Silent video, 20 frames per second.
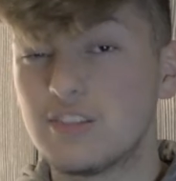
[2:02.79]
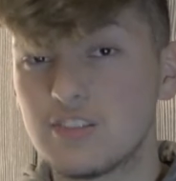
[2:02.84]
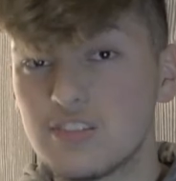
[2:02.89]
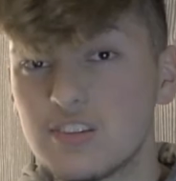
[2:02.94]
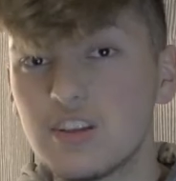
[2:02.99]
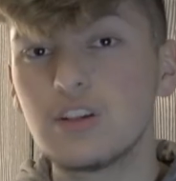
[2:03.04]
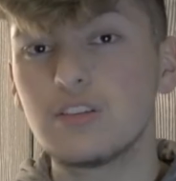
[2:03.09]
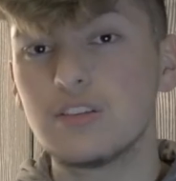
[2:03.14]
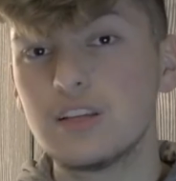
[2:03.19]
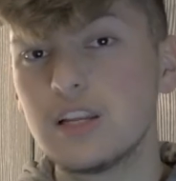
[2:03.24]

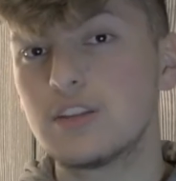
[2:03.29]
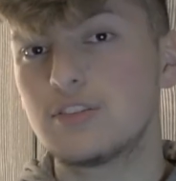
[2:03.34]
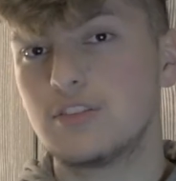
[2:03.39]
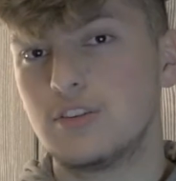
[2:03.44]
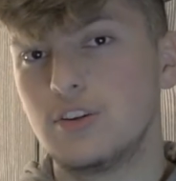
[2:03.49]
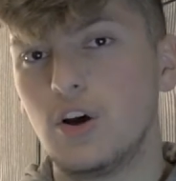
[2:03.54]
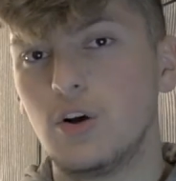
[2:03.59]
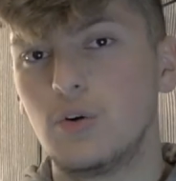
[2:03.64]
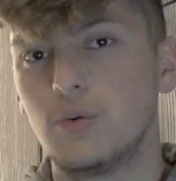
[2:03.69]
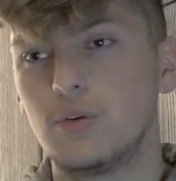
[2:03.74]
still needed
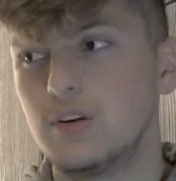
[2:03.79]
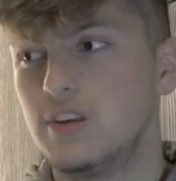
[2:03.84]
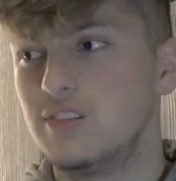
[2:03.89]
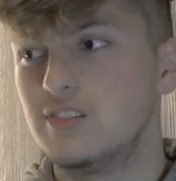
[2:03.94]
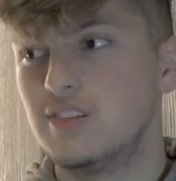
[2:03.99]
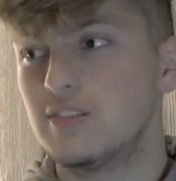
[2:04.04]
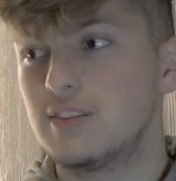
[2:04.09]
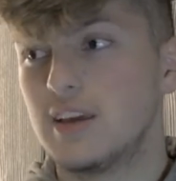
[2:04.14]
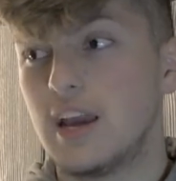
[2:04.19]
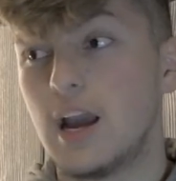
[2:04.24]
to know,
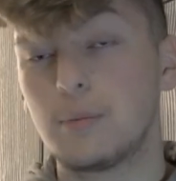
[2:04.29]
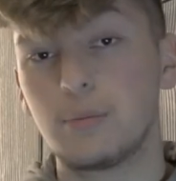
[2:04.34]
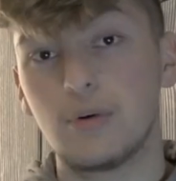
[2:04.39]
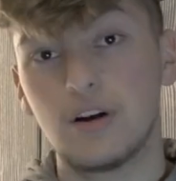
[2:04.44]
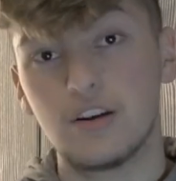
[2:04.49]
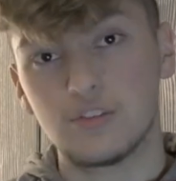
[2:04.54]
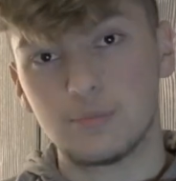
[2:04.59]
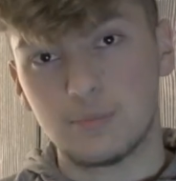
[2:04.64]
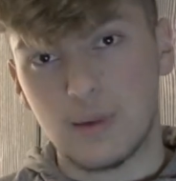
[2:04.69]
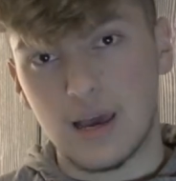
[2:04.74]
is this
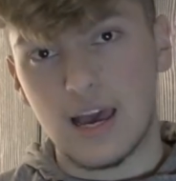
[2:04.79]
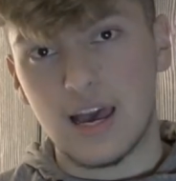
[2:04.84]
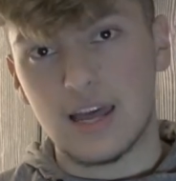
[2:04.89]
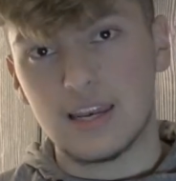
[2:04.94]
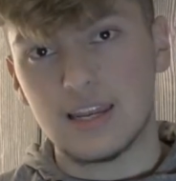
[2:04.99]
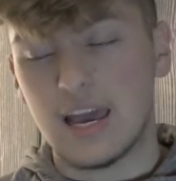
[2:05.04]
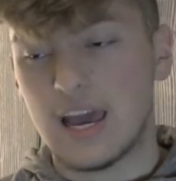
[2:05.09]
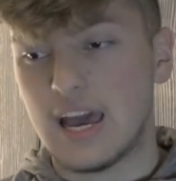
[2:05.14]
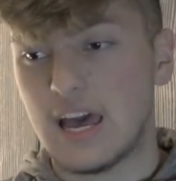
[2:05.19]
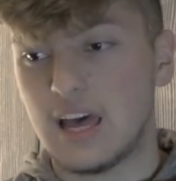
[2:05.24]
camera as
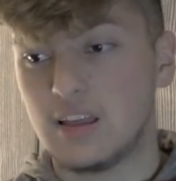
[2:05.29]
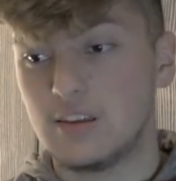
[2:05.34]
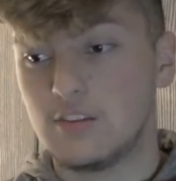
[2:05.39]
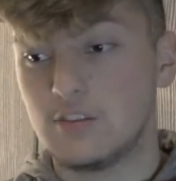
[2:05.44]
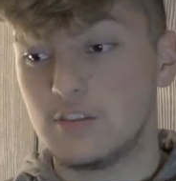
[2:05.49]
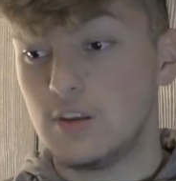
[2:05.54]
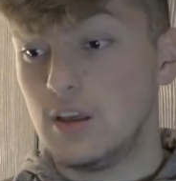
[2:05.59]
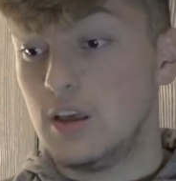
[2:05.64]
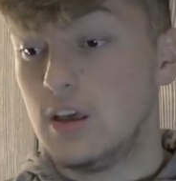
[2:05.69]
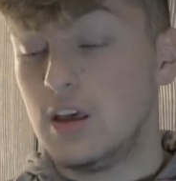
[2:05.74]
bad
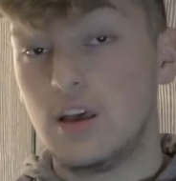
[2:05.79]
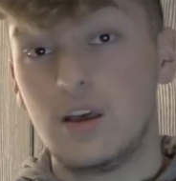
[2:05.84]
as